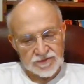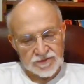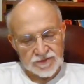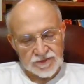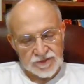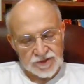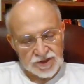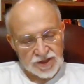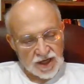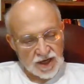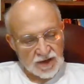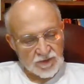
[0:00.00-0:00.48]

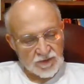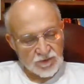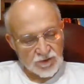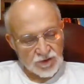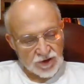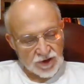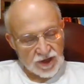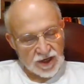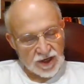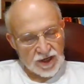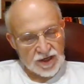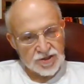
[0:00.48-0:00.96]
same
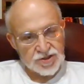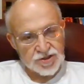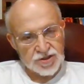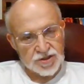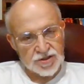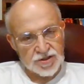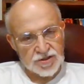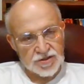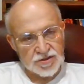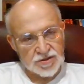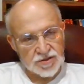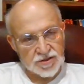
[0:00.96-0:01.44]

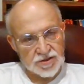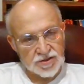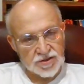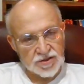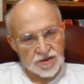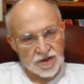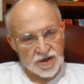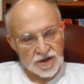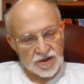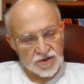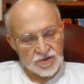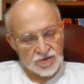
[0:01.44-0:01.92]
relation to
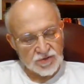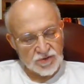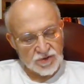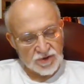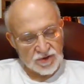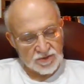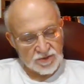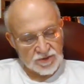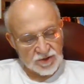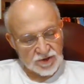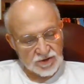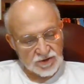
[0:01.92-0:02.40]
the other
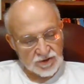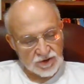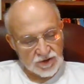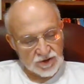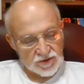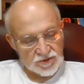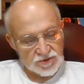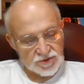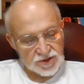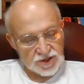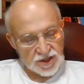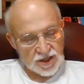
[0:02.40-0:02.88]
Woodmen
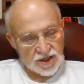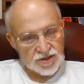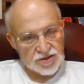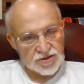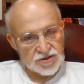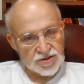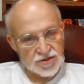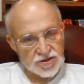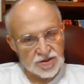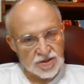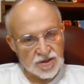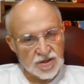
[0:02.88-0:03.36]
groups
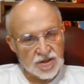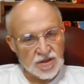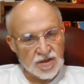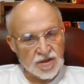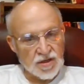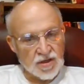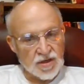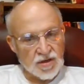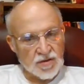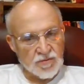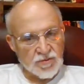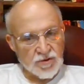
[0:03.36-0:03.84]
as
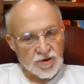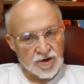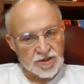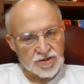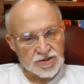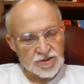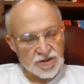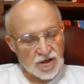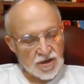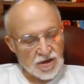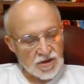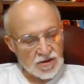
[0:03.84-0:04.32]
Prince
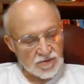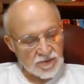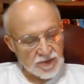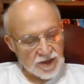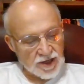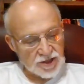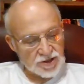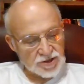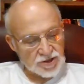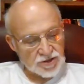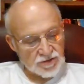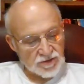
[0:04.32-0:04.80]
Hall
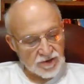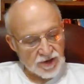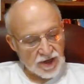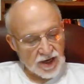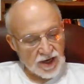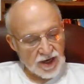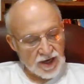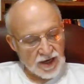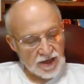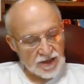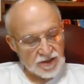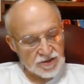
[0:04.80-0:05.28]
Masonry
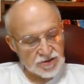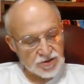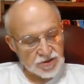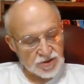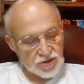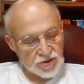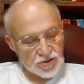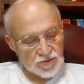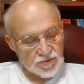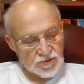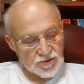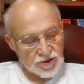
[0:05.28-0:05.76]
has
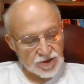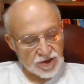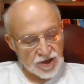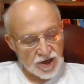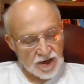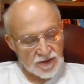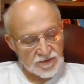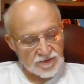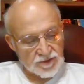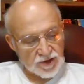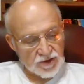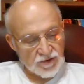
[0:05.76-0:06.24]
to the
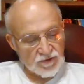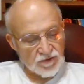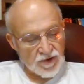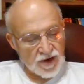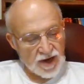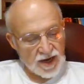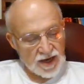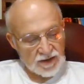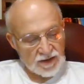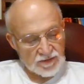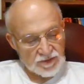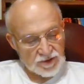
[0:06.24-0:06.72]
predominantly
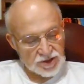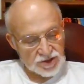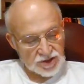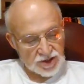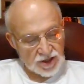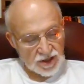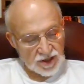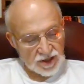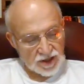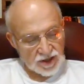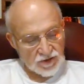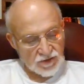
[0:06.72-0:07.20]
white
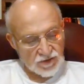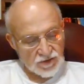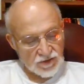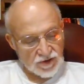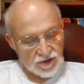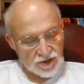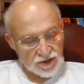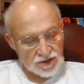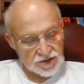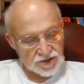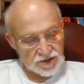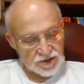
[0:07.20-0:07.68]
Masonic
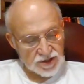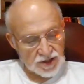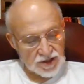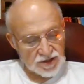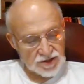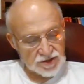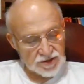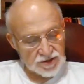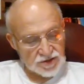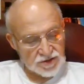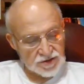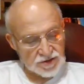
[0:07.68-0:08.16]

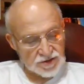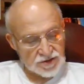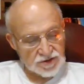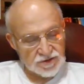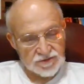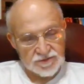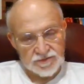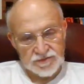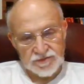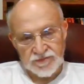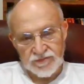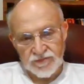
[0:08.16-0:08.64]
organizations.
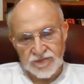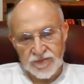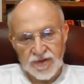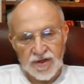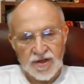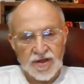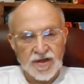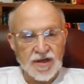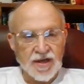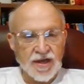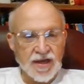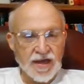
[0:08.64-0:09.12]

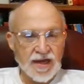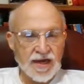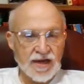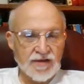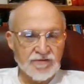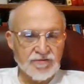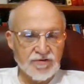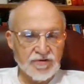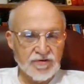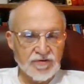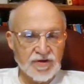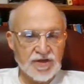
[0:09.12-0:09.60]
And
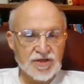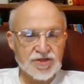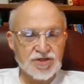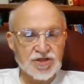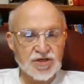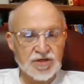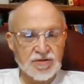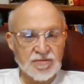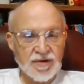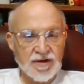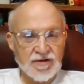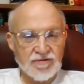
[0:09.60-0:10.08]
if you listen
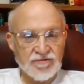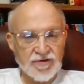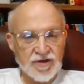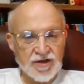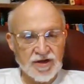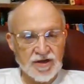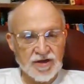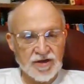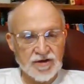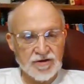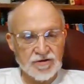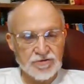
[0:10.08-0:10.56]
to my
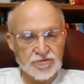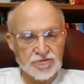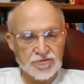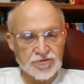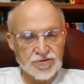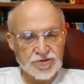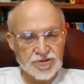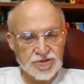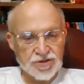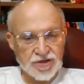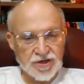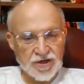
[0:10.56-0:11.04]

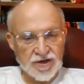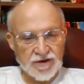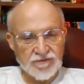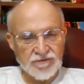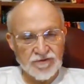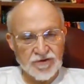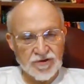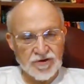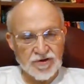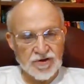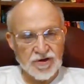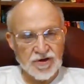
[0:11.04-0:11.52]
videos enough,
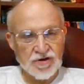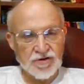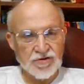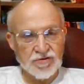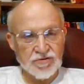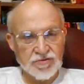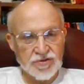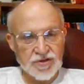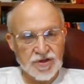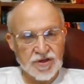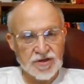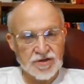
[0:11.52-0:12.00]
you
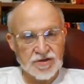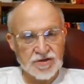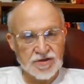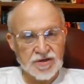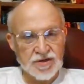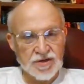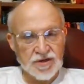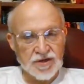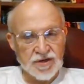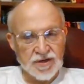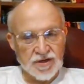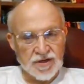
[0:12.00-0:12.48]
know that
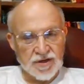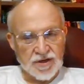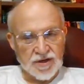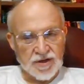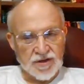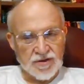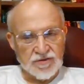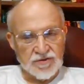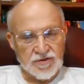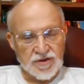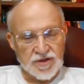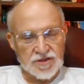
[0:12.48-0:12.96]

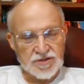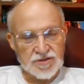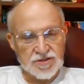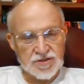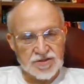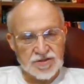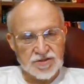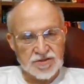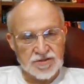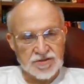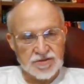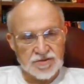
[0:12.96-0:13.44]

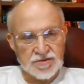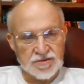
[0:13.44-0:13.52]
this